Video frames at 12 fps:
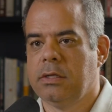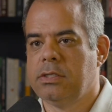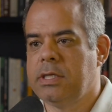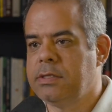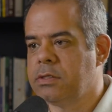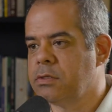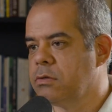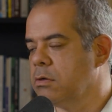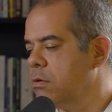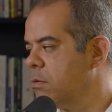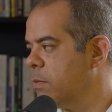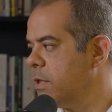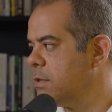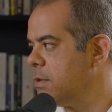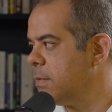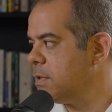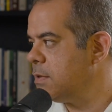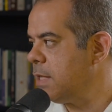Jesus grew in
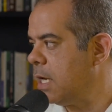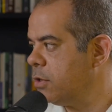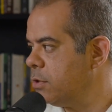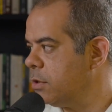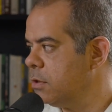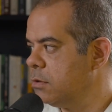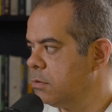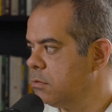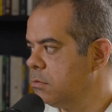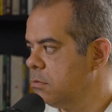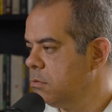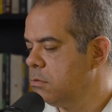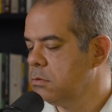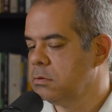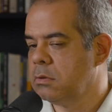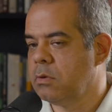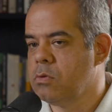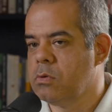wisdom and stature. Mm-hmm
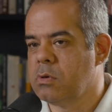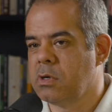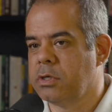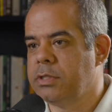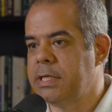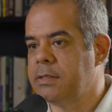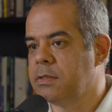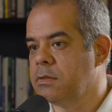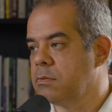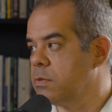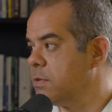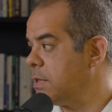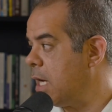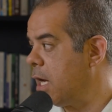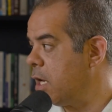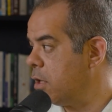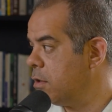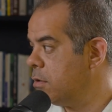or Jesus was
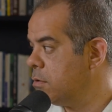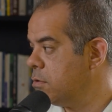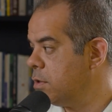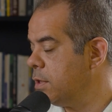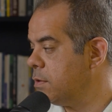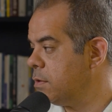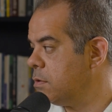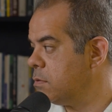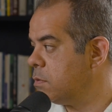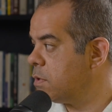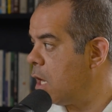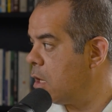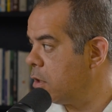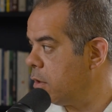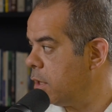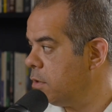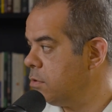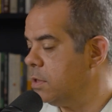tired, mm-hmm. Jesus was
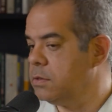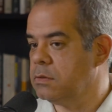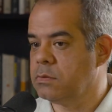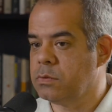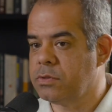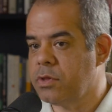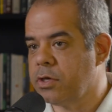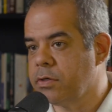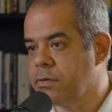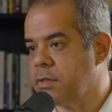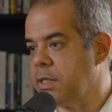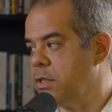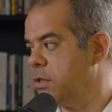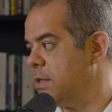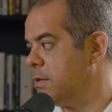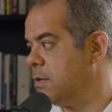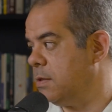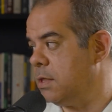hungry, mm-hmm. Jesus was thirsty,
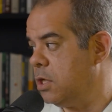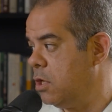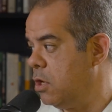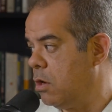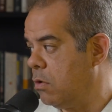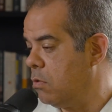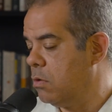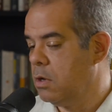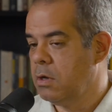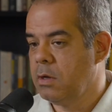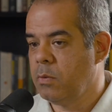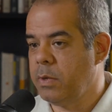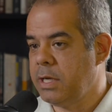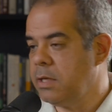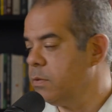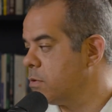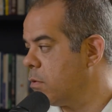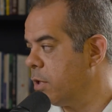Jesus didn't know when
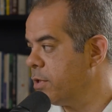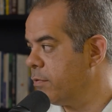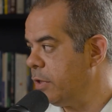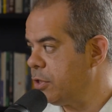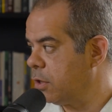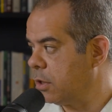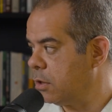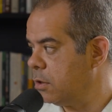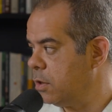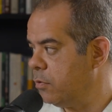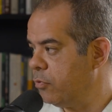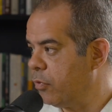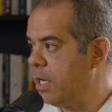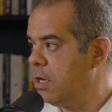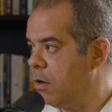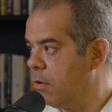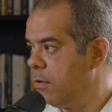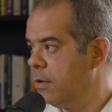he was going to return. You Jesus
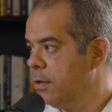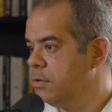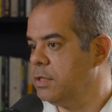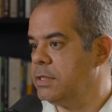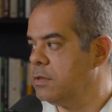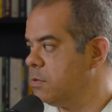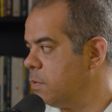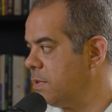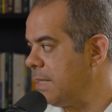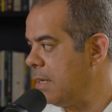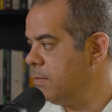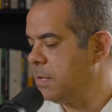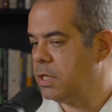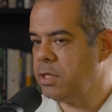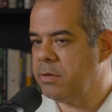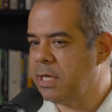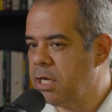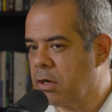read was tempted. Jesus was tempted.
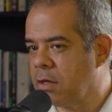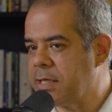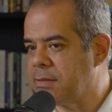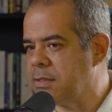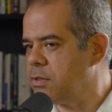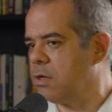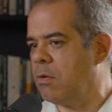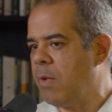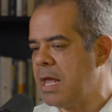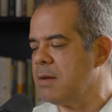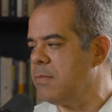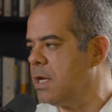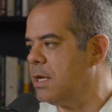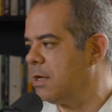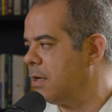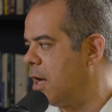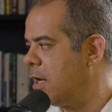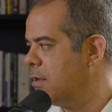You hear all these things, you go, wait a
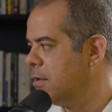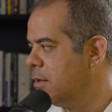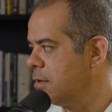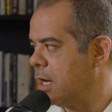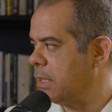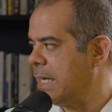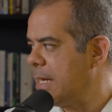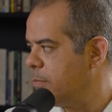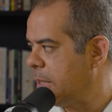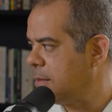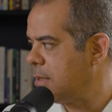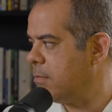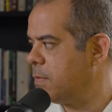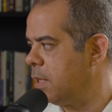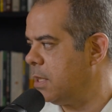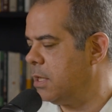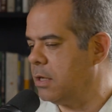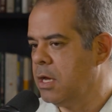minute, God God can't be
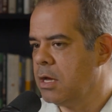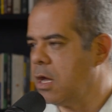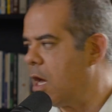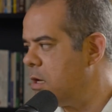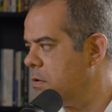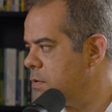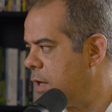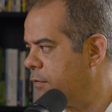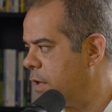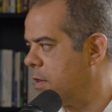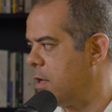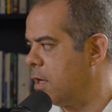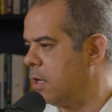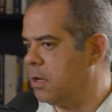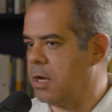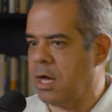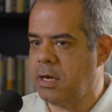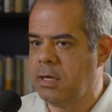tempted, and God knows everything,
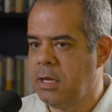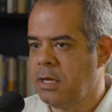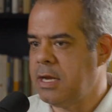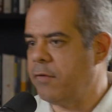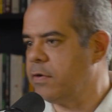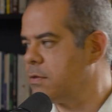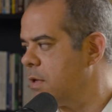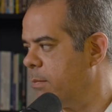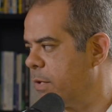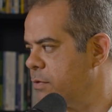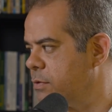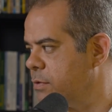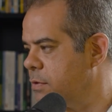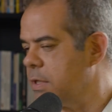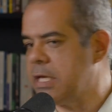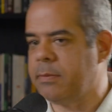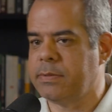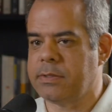and God never slumbers or
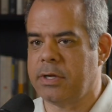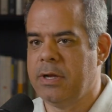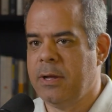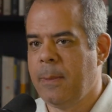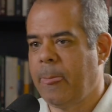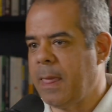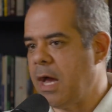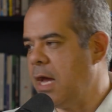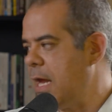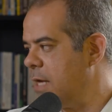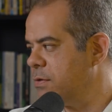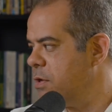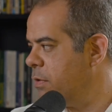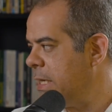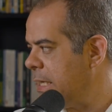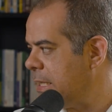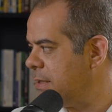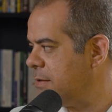sleeps, or God has no
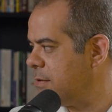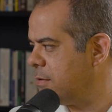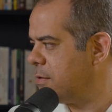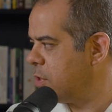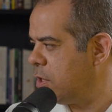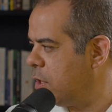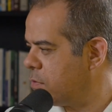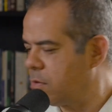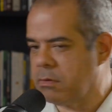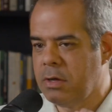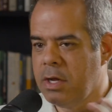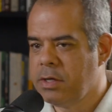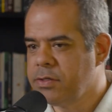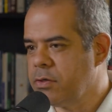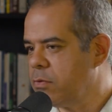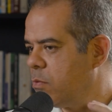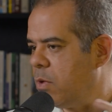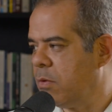needs. And you know, so
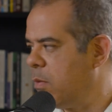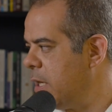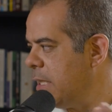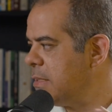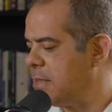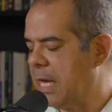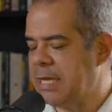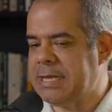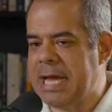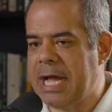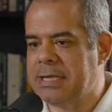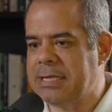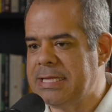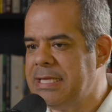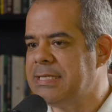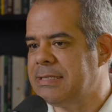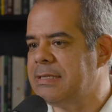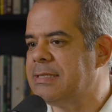so what what is that? That
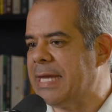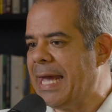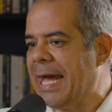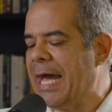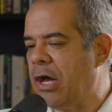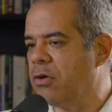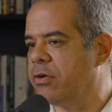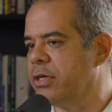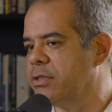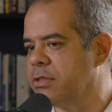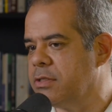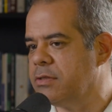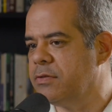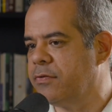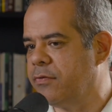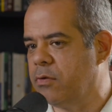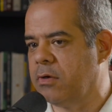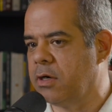this is how Christians
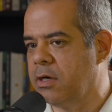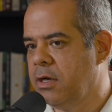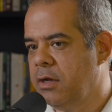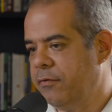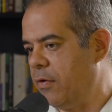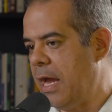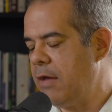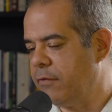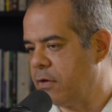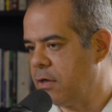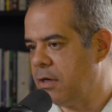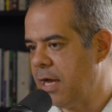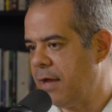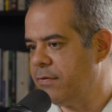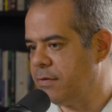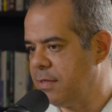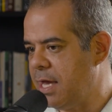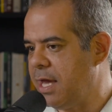for forever
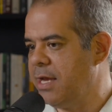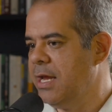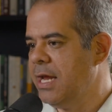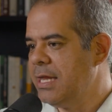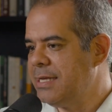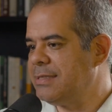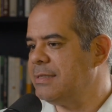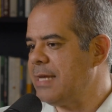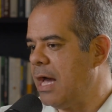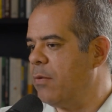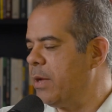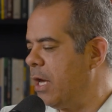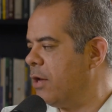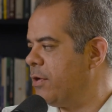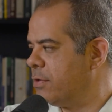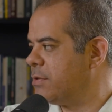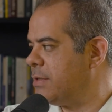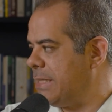have said this is how we
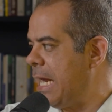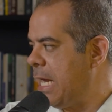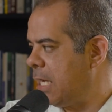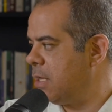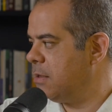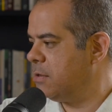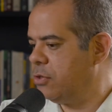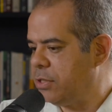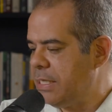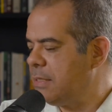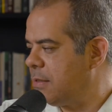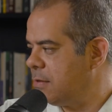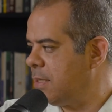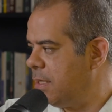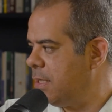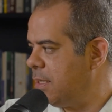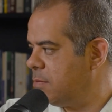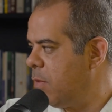understand mm-hmm. Jesus
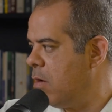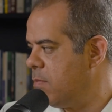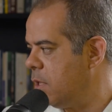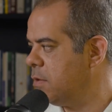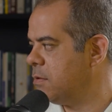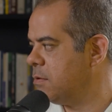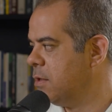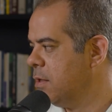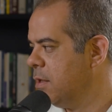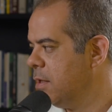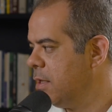in these moments. Yeah.